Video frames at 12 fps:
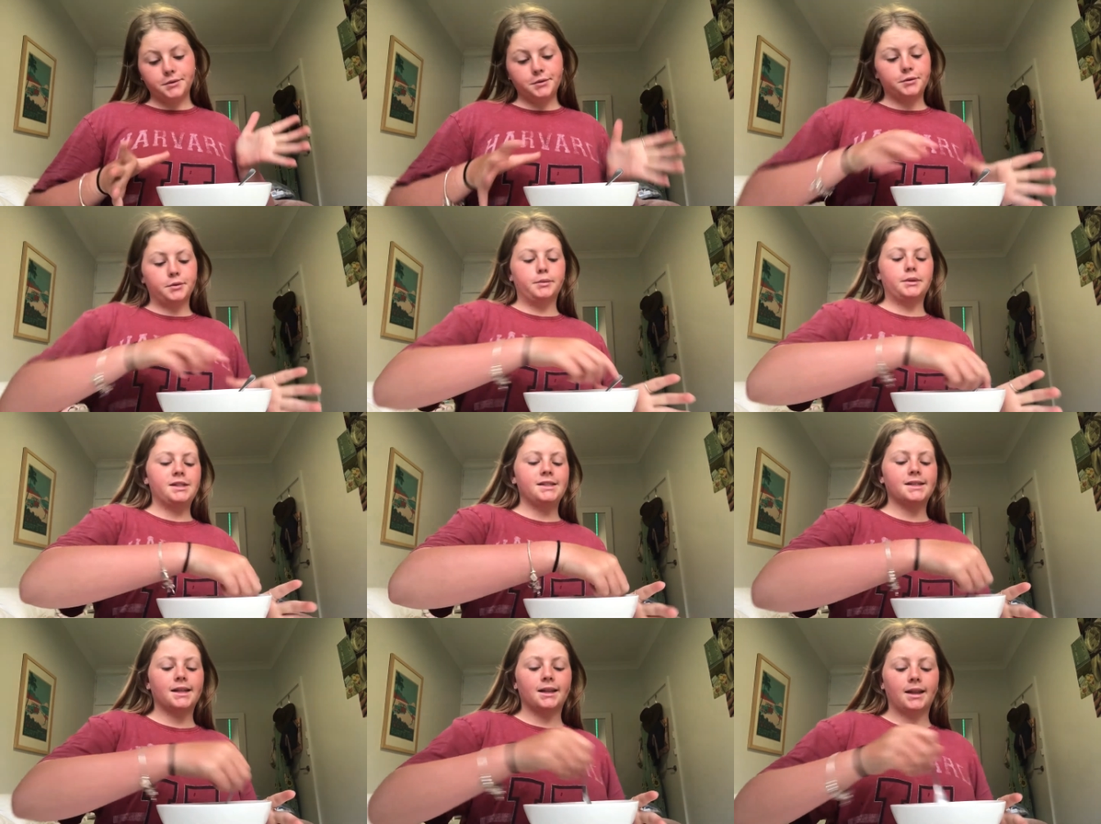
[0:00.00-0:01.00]

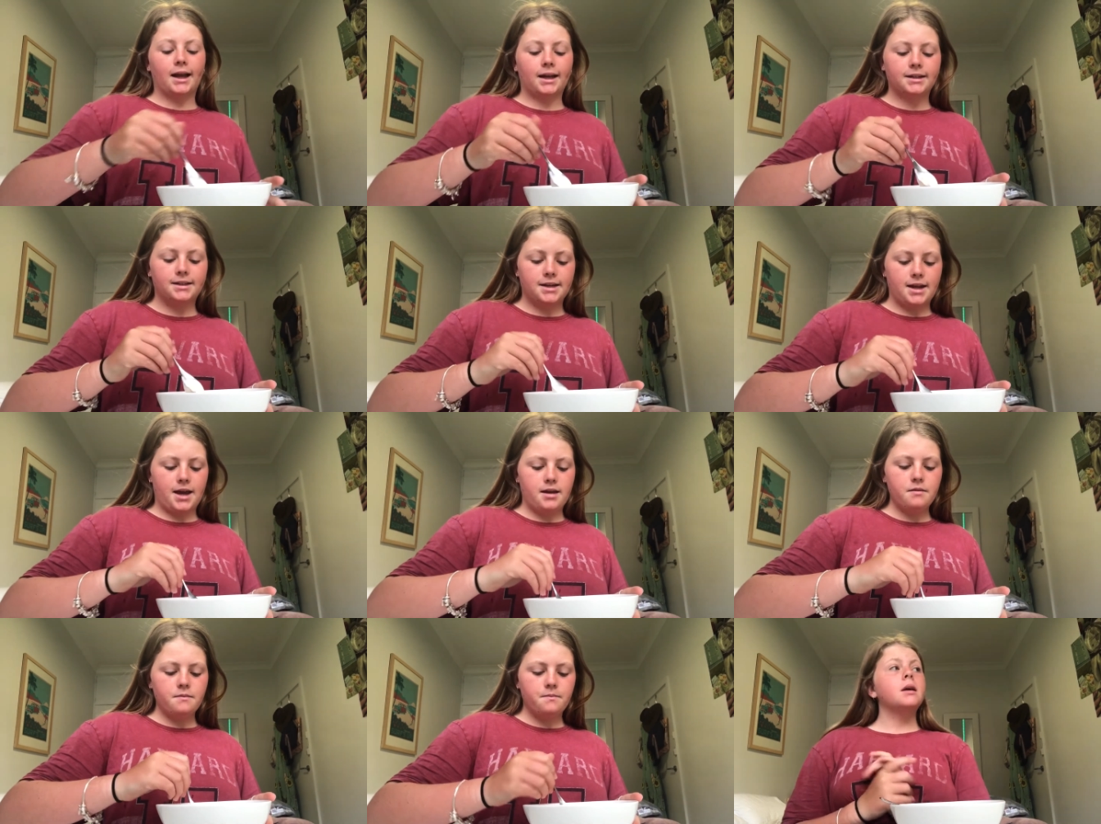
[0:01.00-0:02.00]
strawberries like
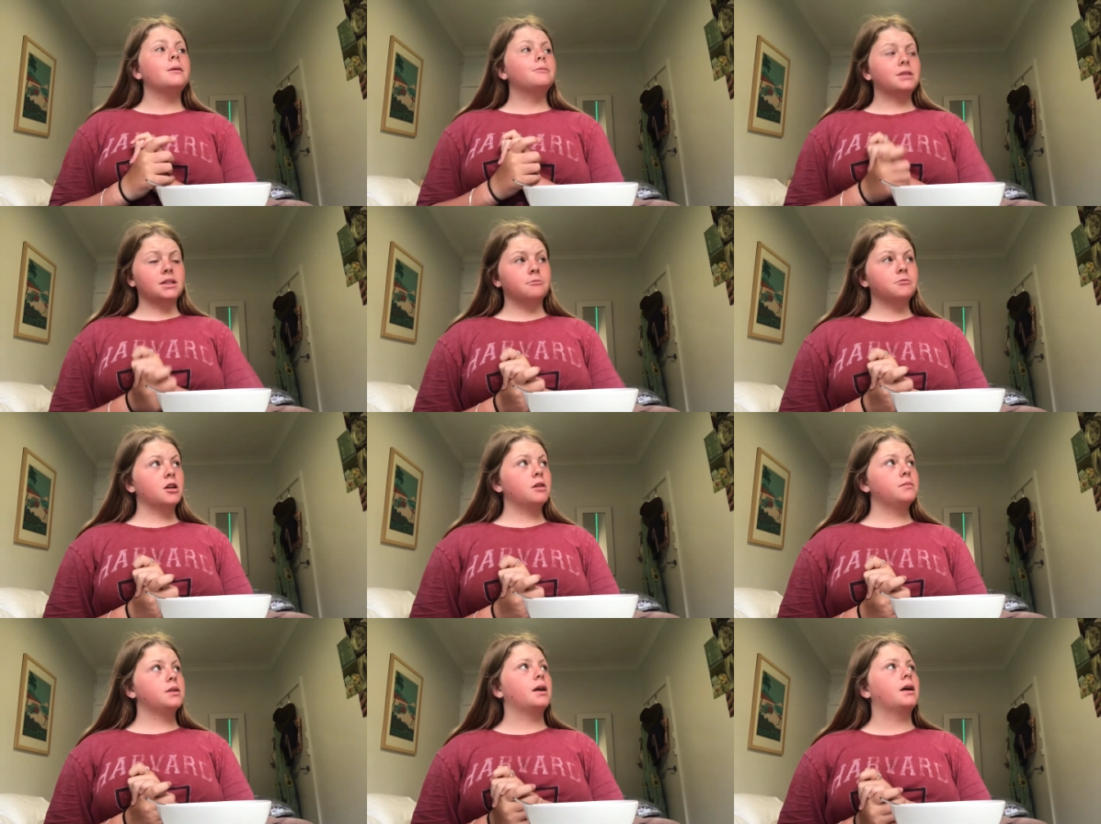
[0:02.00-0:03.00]
today. But
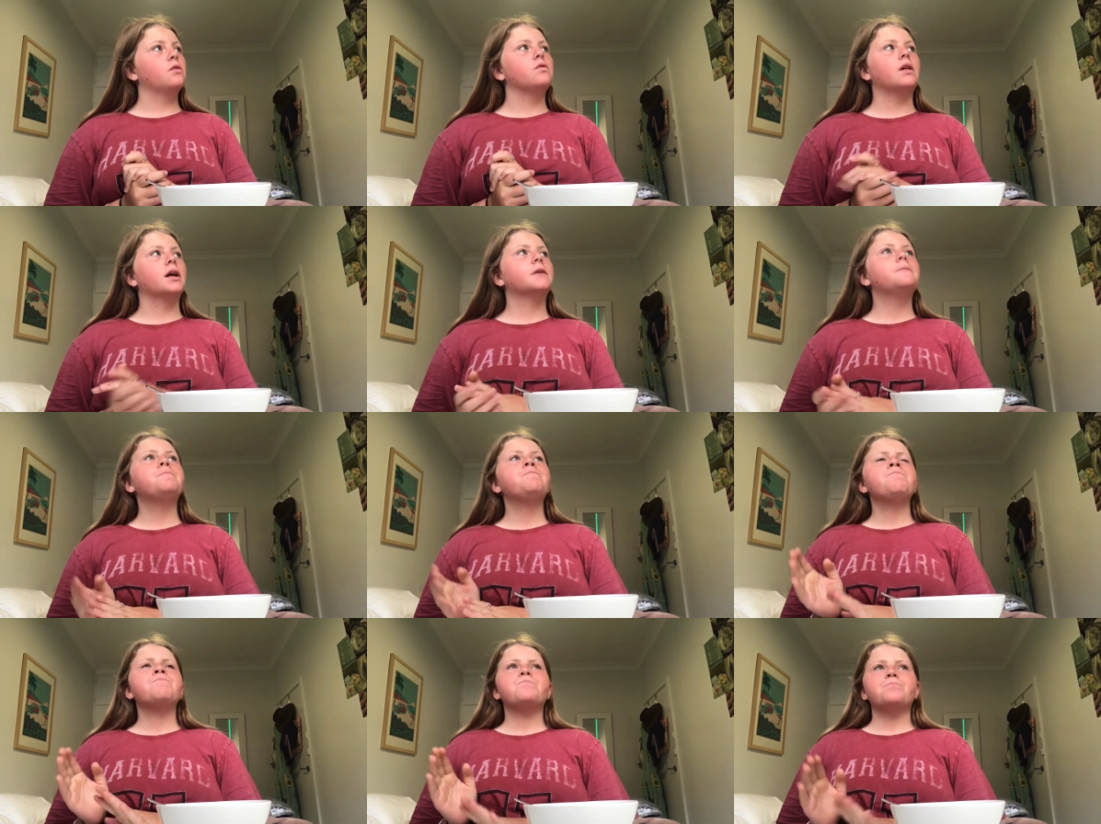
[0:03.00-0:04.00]
sometimes I have like
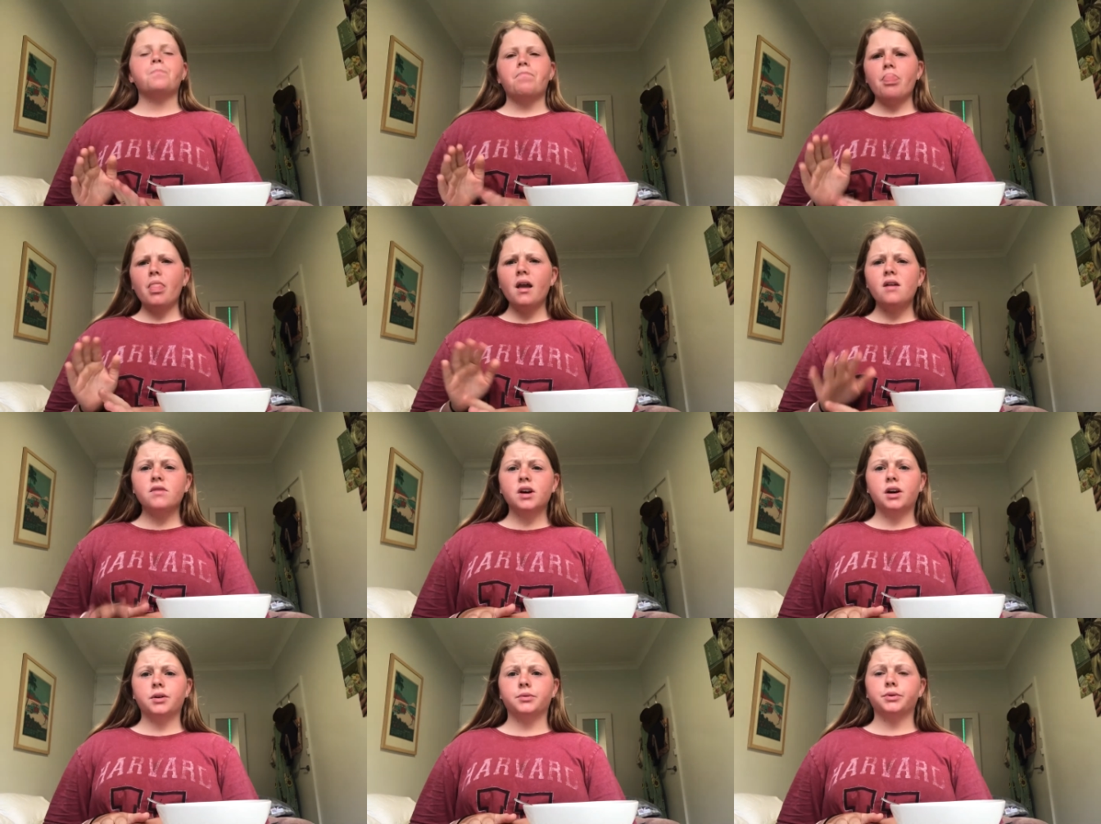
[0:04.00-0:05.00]

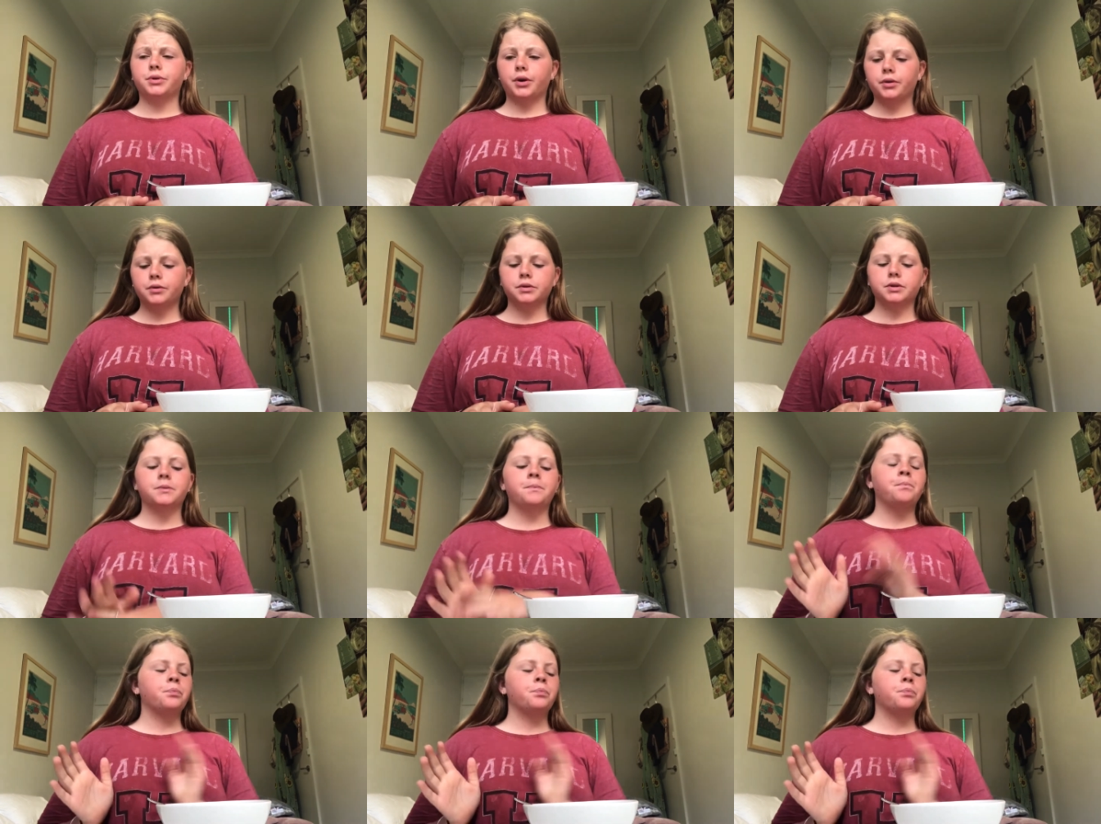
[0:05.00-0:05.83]
avocado on toast.